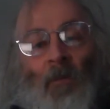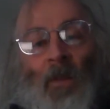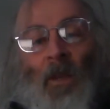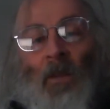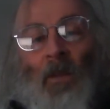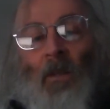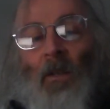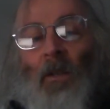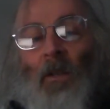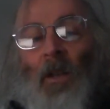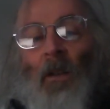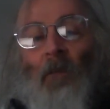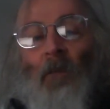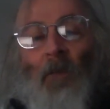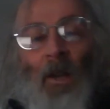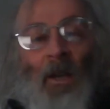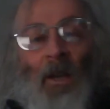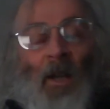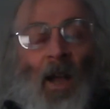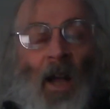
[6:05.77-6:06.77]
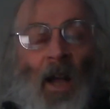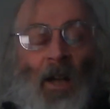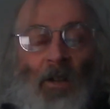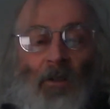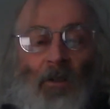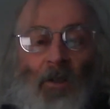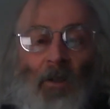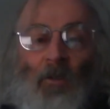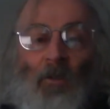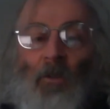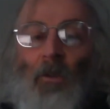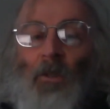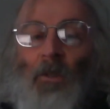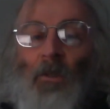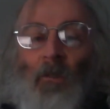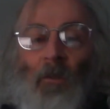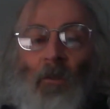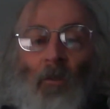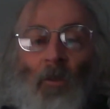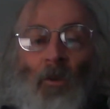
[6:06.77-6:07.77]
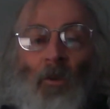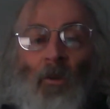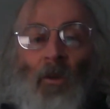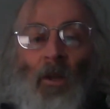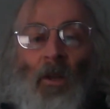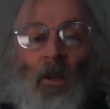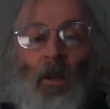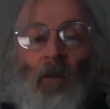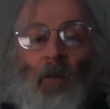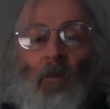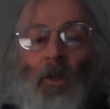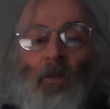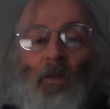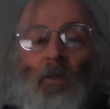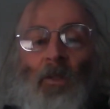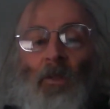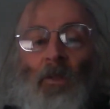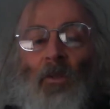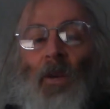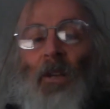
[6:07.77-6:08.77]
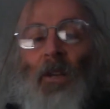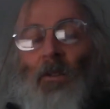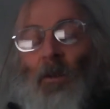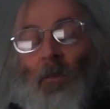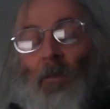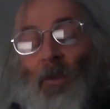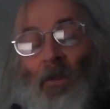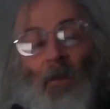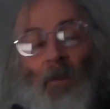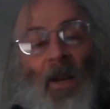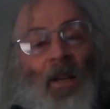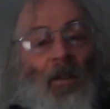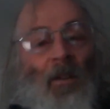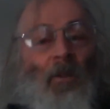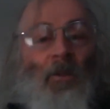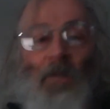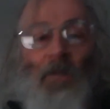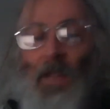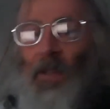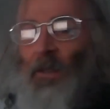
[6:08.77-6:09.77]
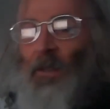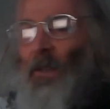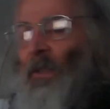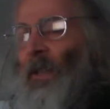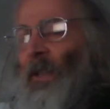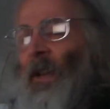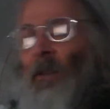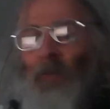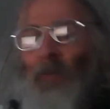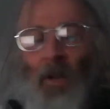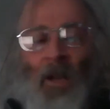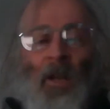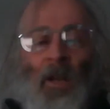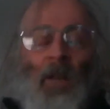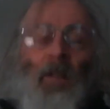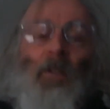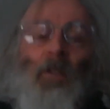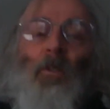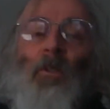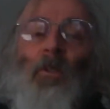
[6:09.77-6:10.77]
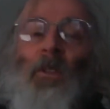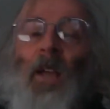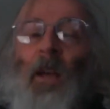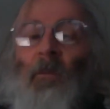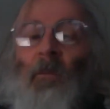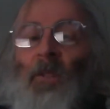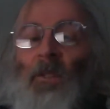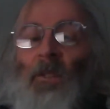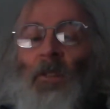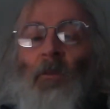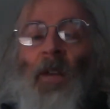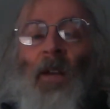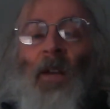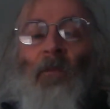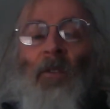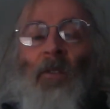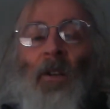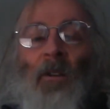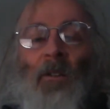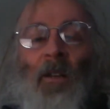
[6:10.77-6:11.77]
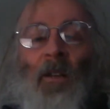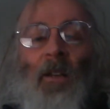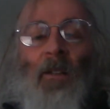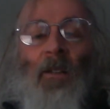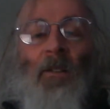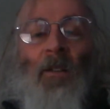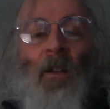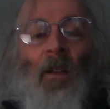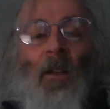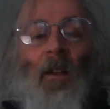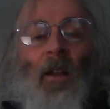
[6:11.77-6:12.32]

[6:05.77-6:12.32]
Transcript: He did very accurate drawings of the moon, which were so accurate because back in those days they didn't have the good cameras that we have nowadays,